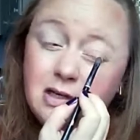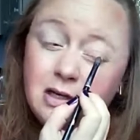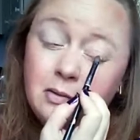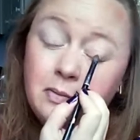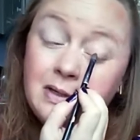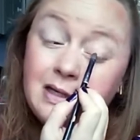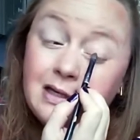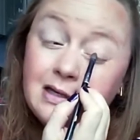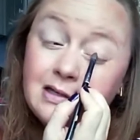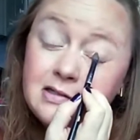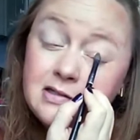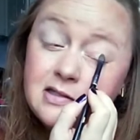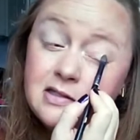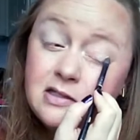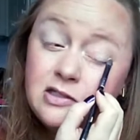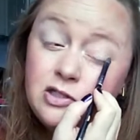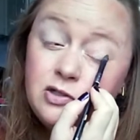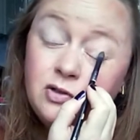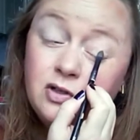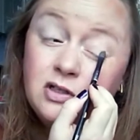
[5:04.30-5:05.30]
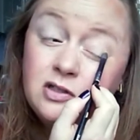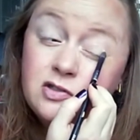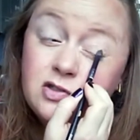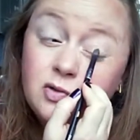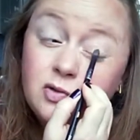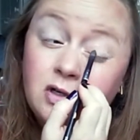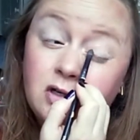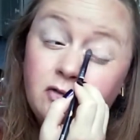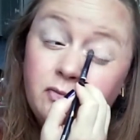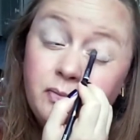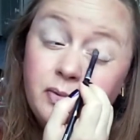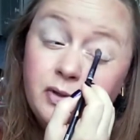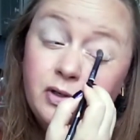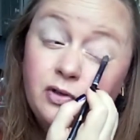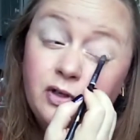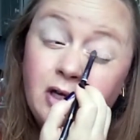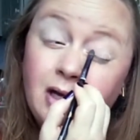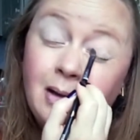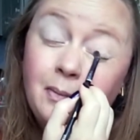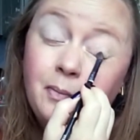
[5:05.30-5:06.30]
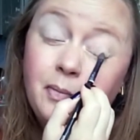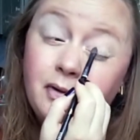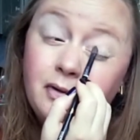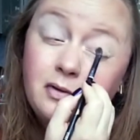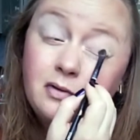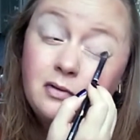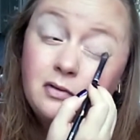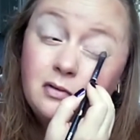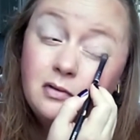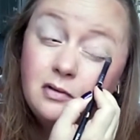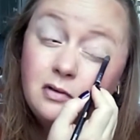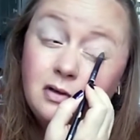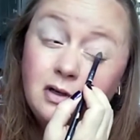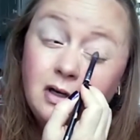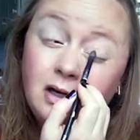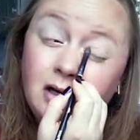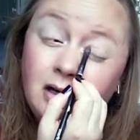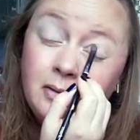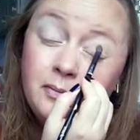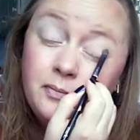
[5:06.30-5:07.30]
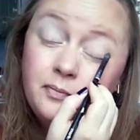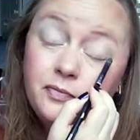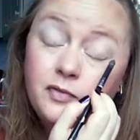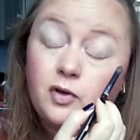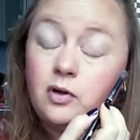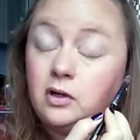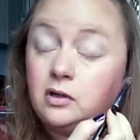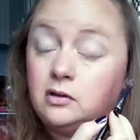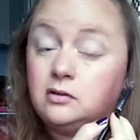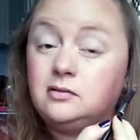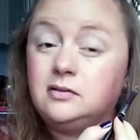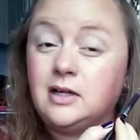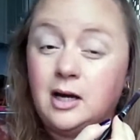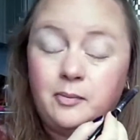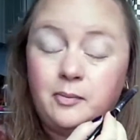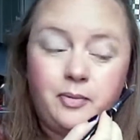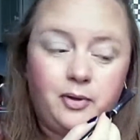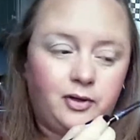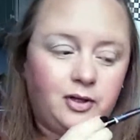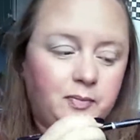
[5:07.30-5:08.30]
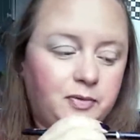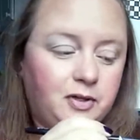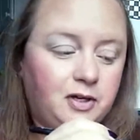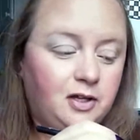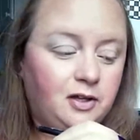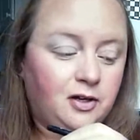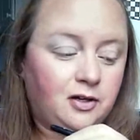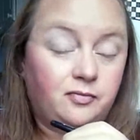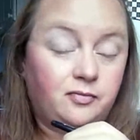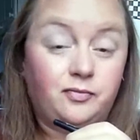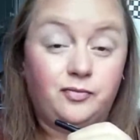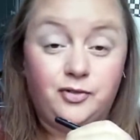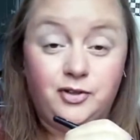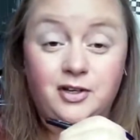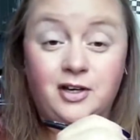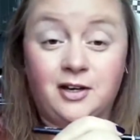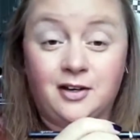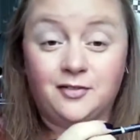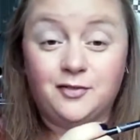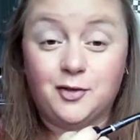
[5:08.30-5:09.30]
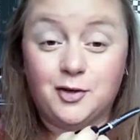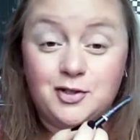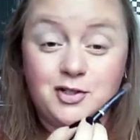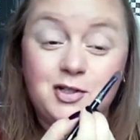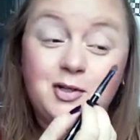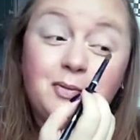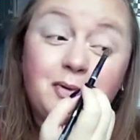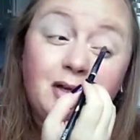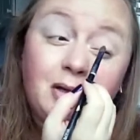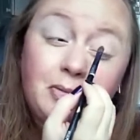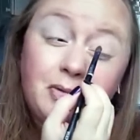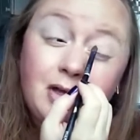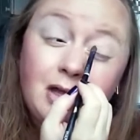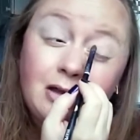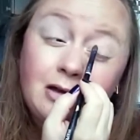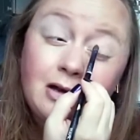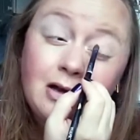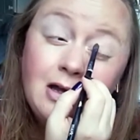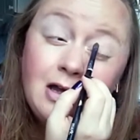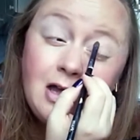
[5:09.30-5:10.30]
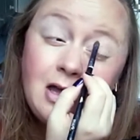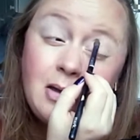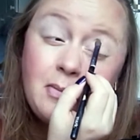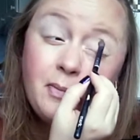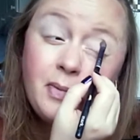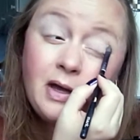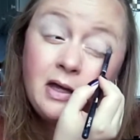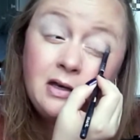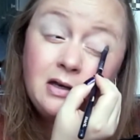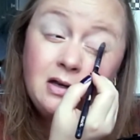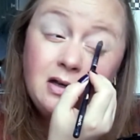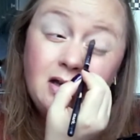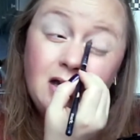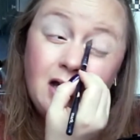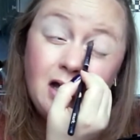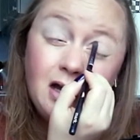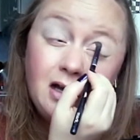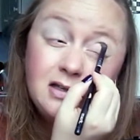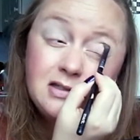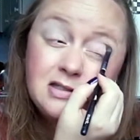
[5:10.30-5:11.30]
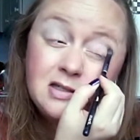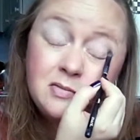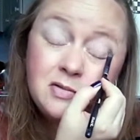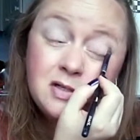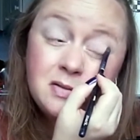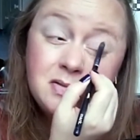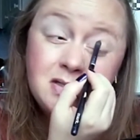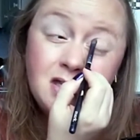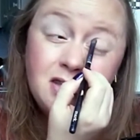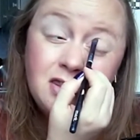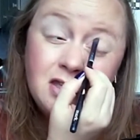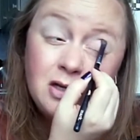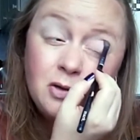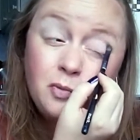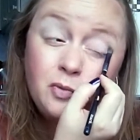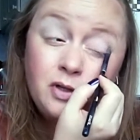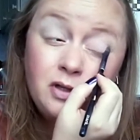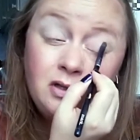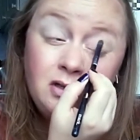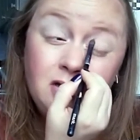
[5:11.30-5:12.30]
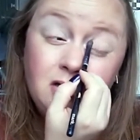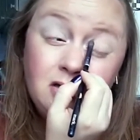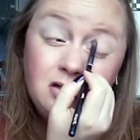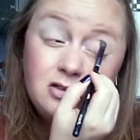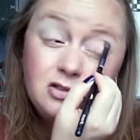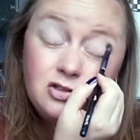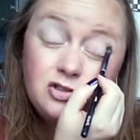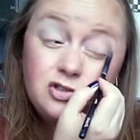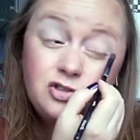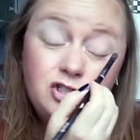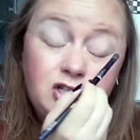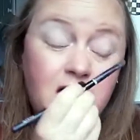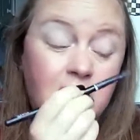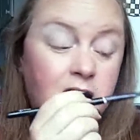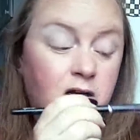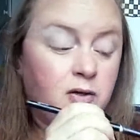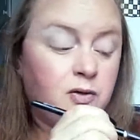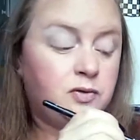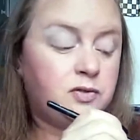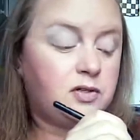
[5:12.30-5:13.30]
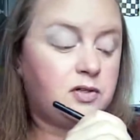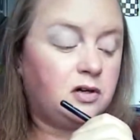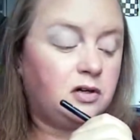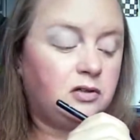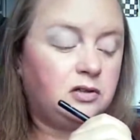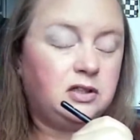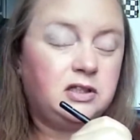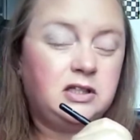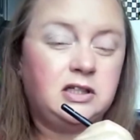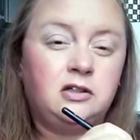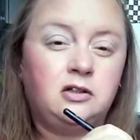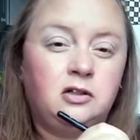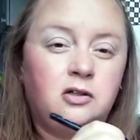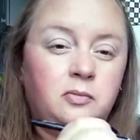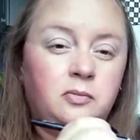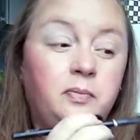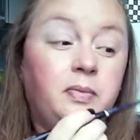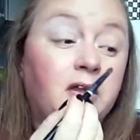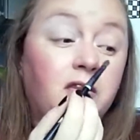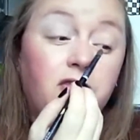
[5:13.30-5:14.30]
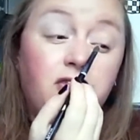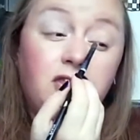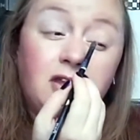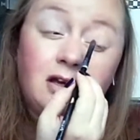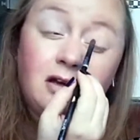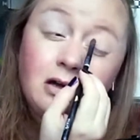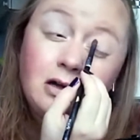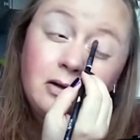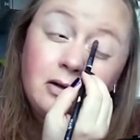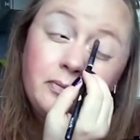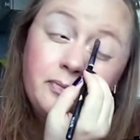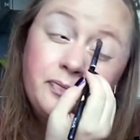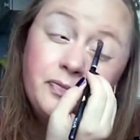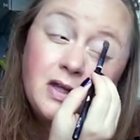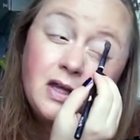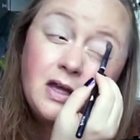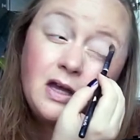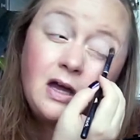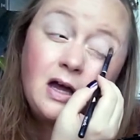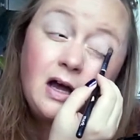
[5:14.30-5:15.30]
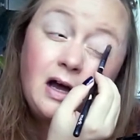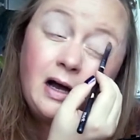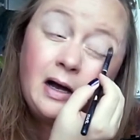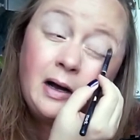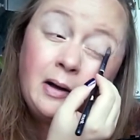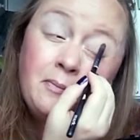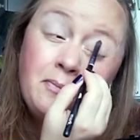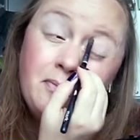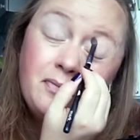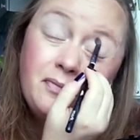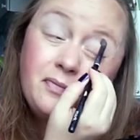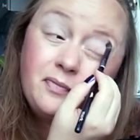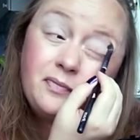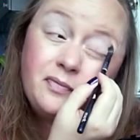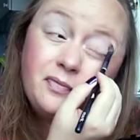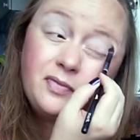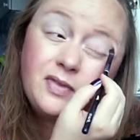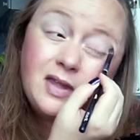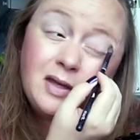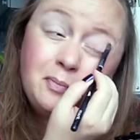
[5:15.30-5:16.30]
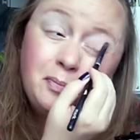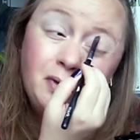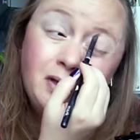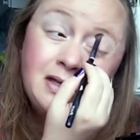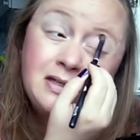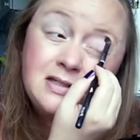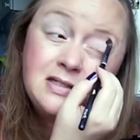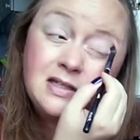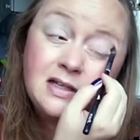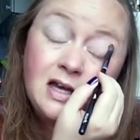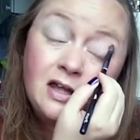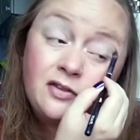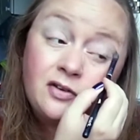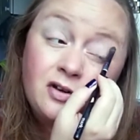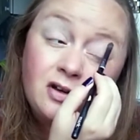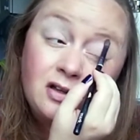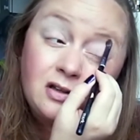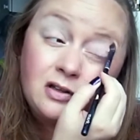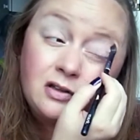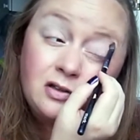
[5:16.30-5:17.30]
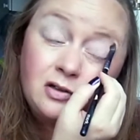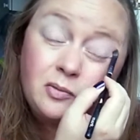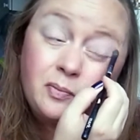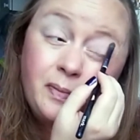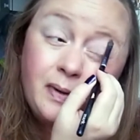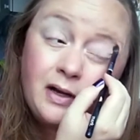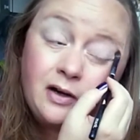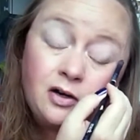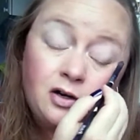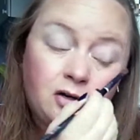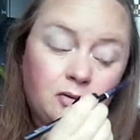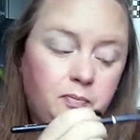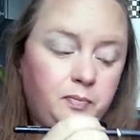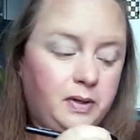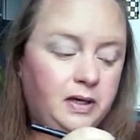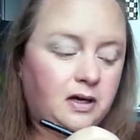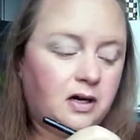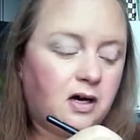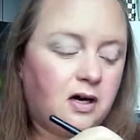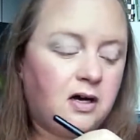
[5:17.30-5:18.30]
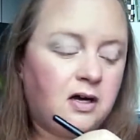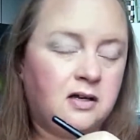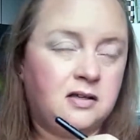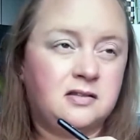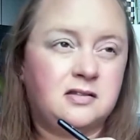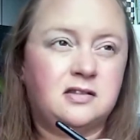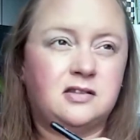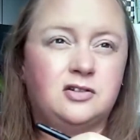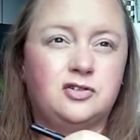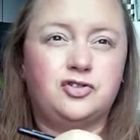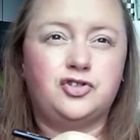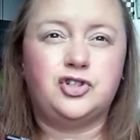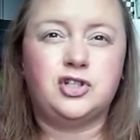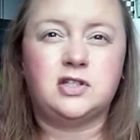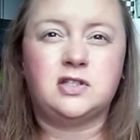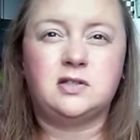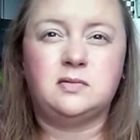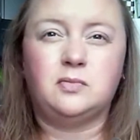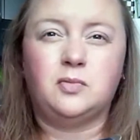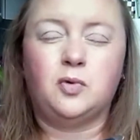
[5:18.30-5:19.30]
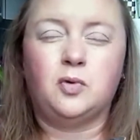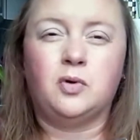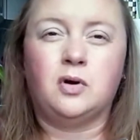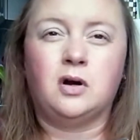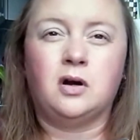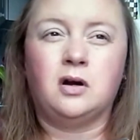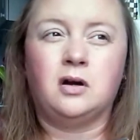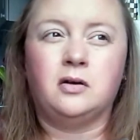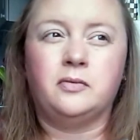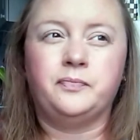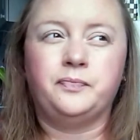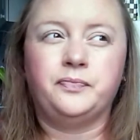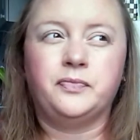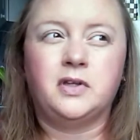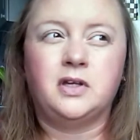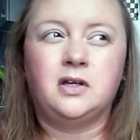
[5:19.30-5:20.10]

good because then you can sort of build up, um, or not build up color, duh, of course you can build up color, but sometimes I think when shadows are a little bit thicker, um, they blend together a little better because there's just more